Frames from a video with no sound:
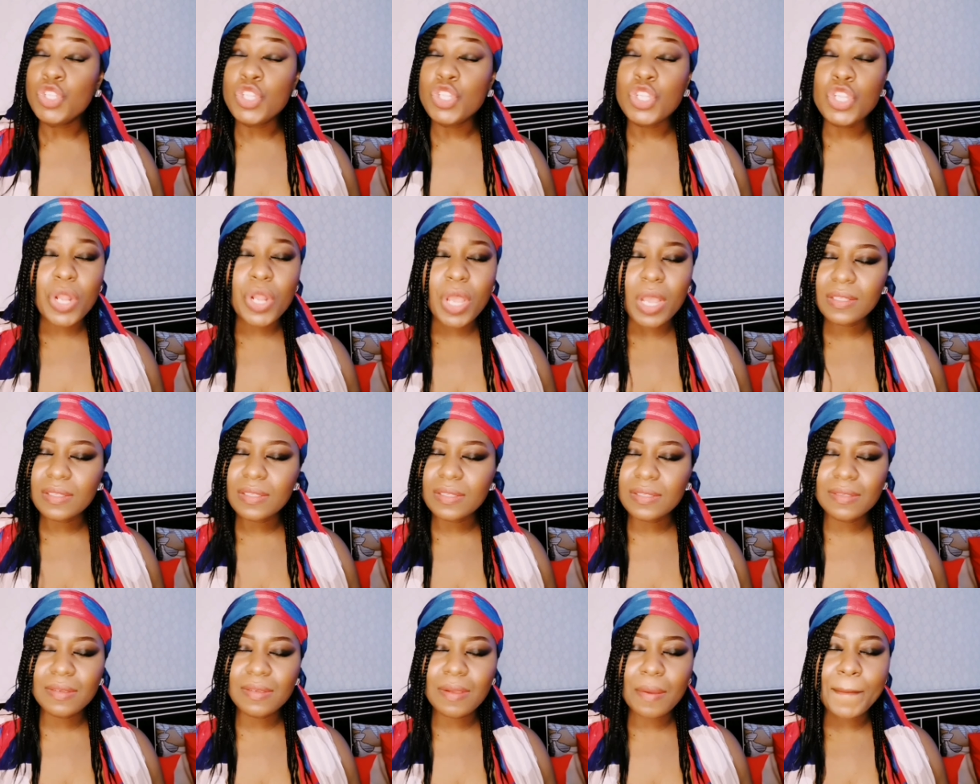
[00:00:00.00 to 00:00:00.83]

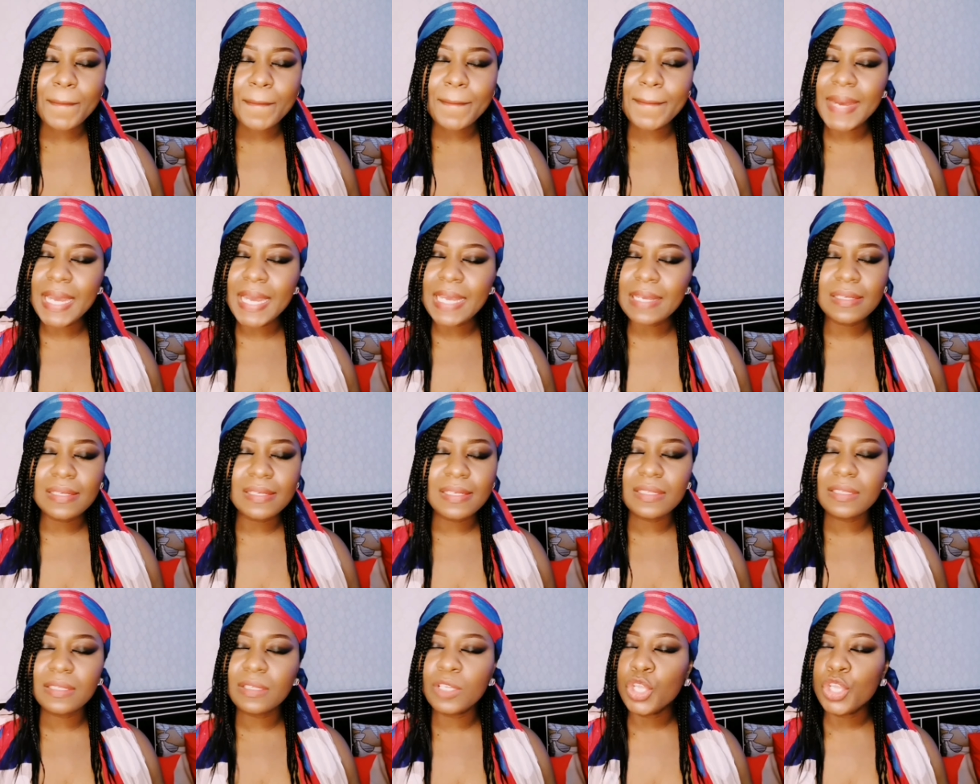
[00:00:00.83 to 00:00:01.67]
Not
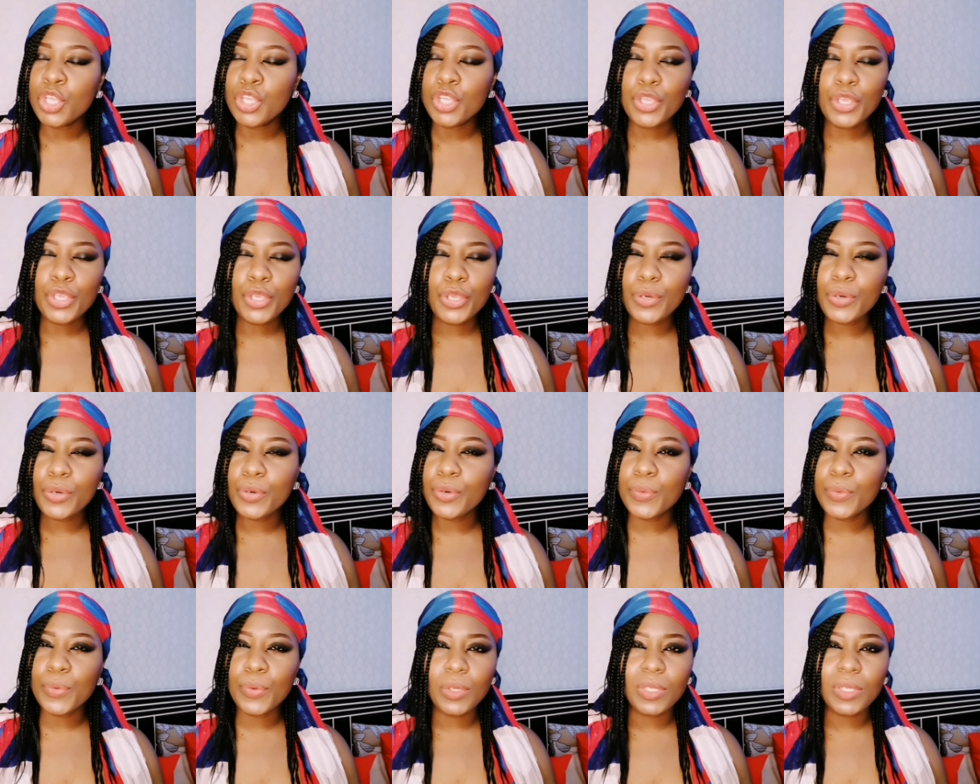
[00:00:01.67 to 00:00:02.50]
minding
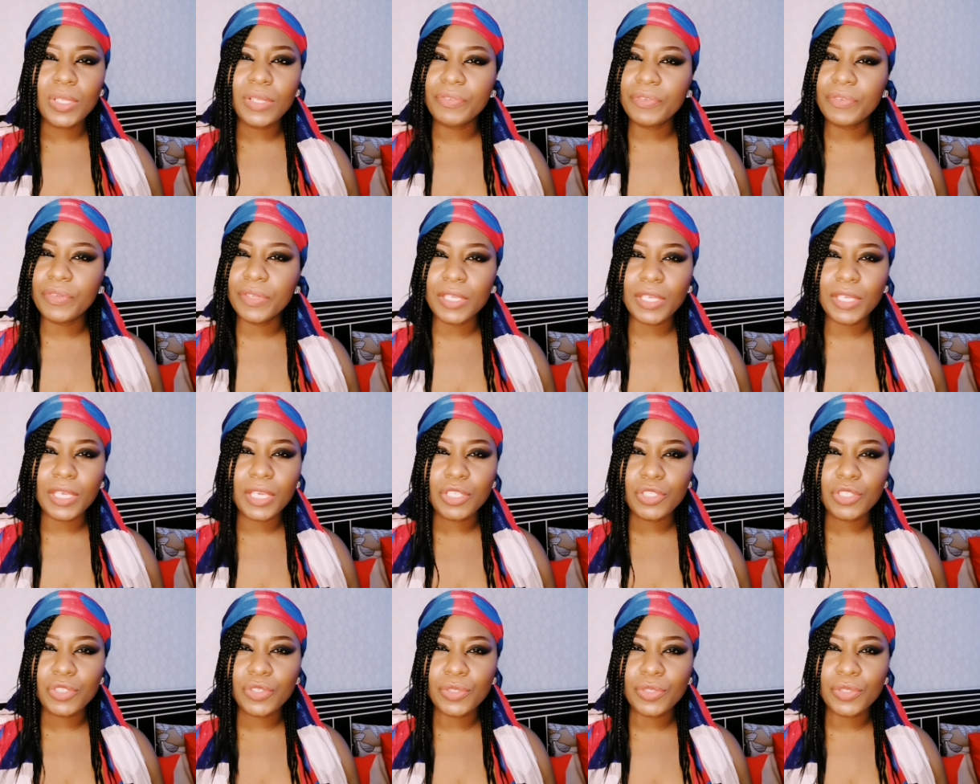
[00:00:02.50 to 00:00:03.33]
your
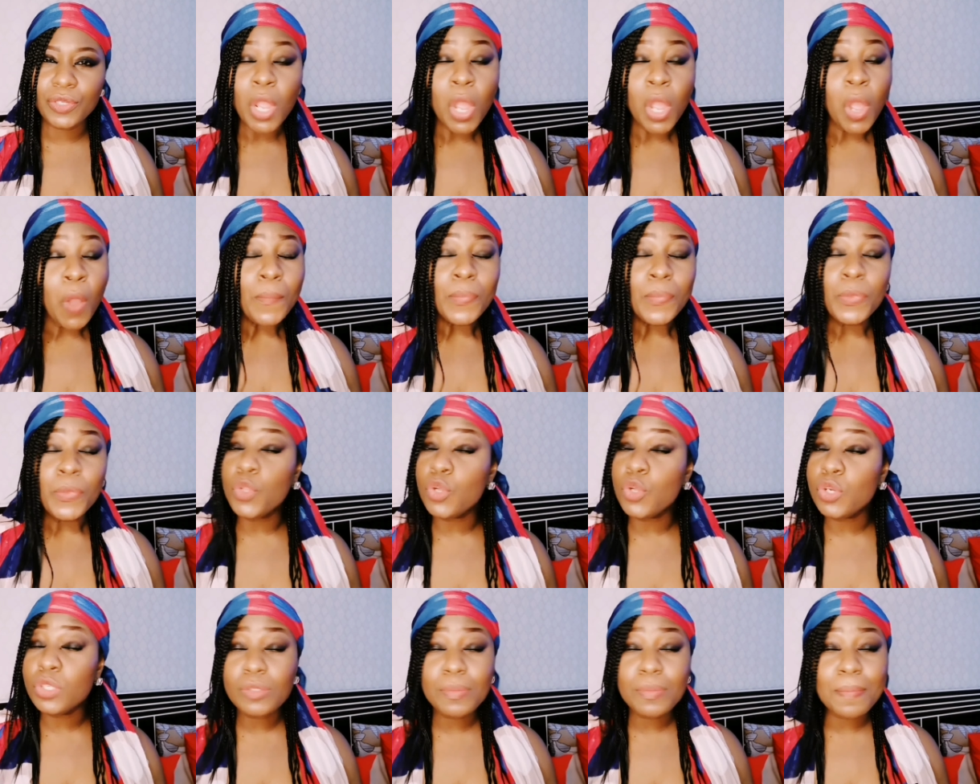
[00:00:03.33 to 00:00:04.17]
qualification.
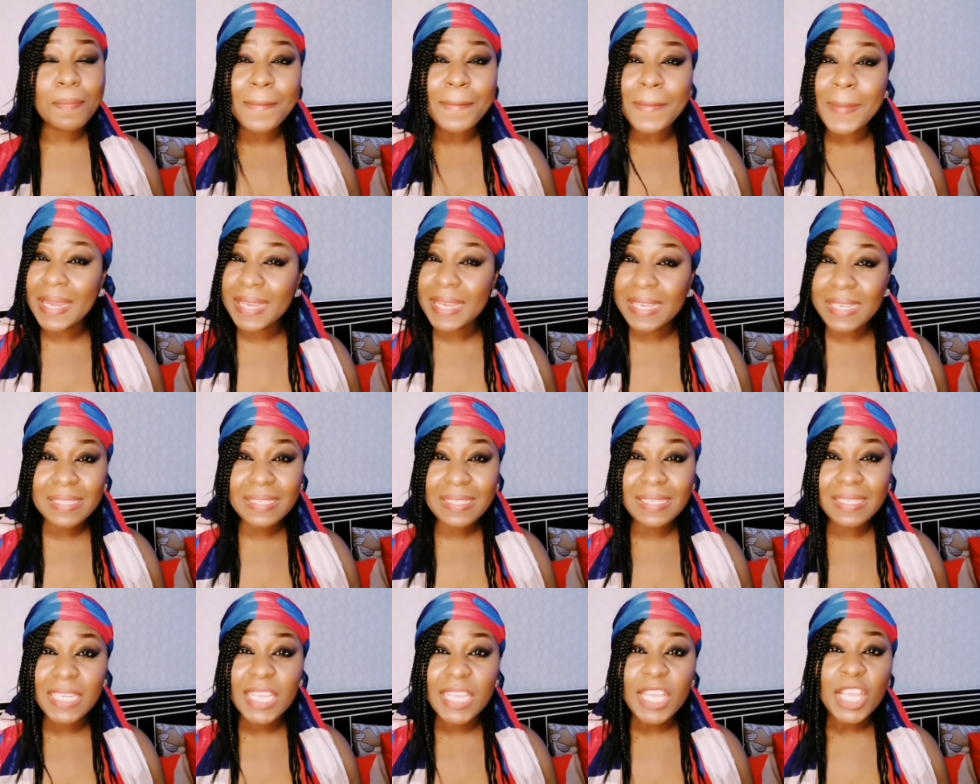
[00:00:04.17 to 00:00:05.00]
Not
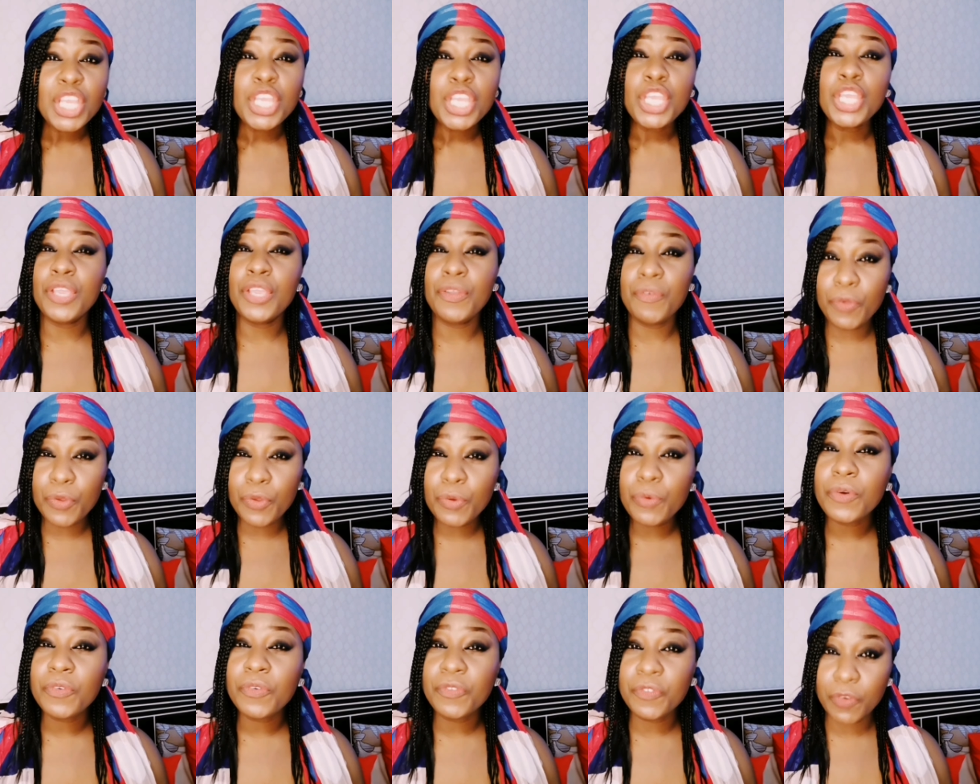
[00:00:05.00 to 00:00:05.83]
minding
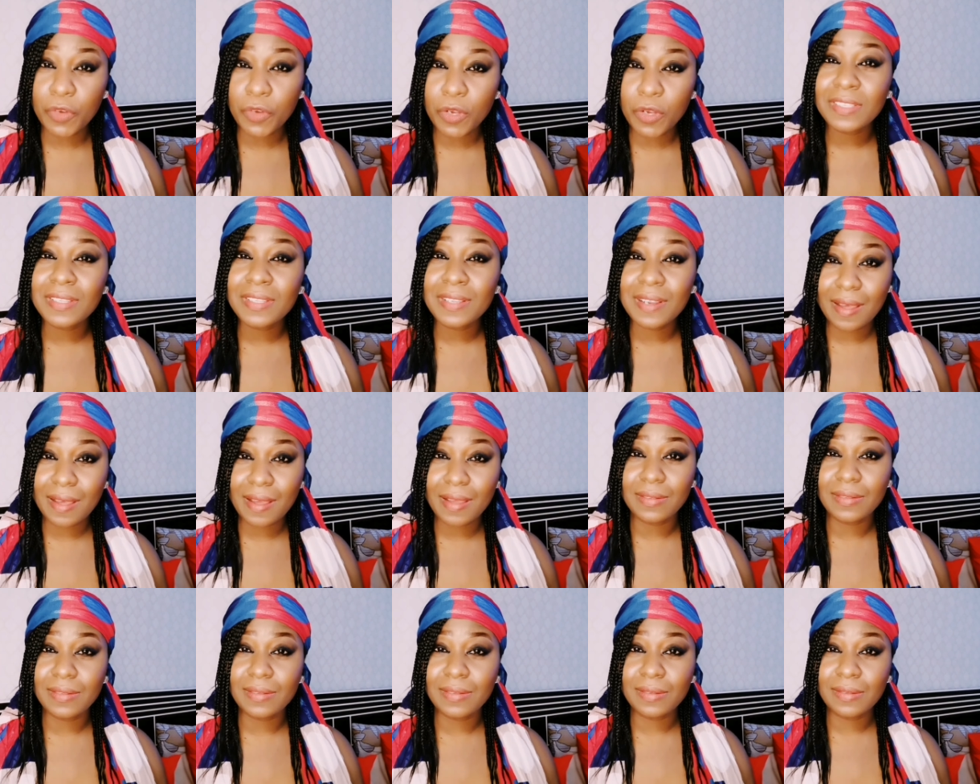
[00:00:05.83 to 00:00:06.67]
if you are first
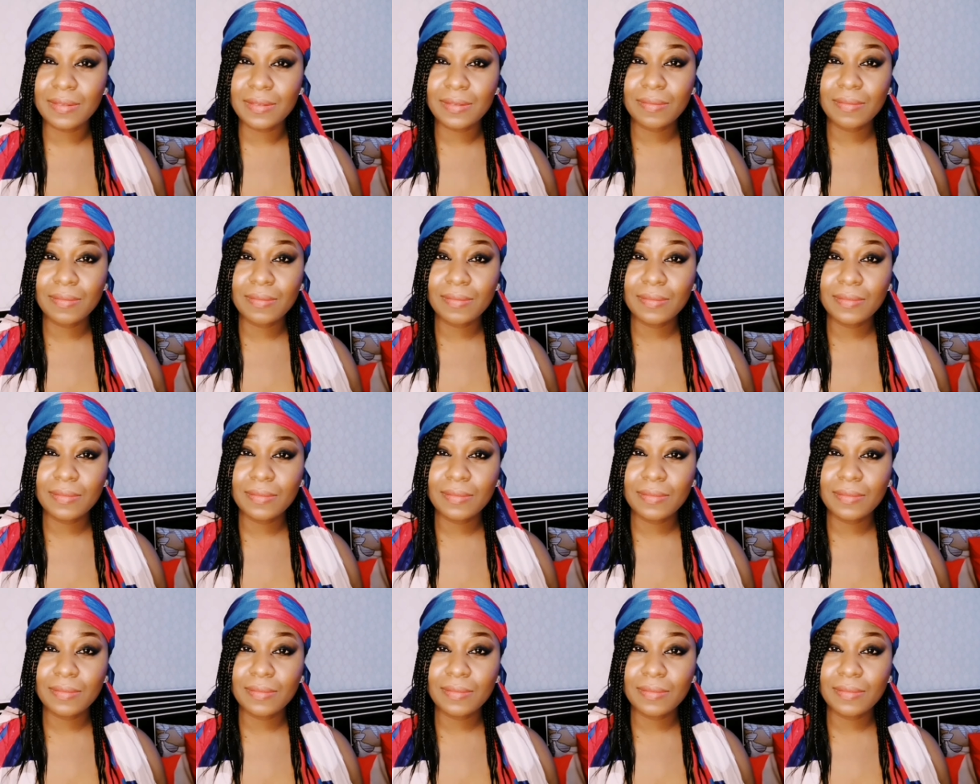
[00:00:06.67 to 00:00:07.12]
class.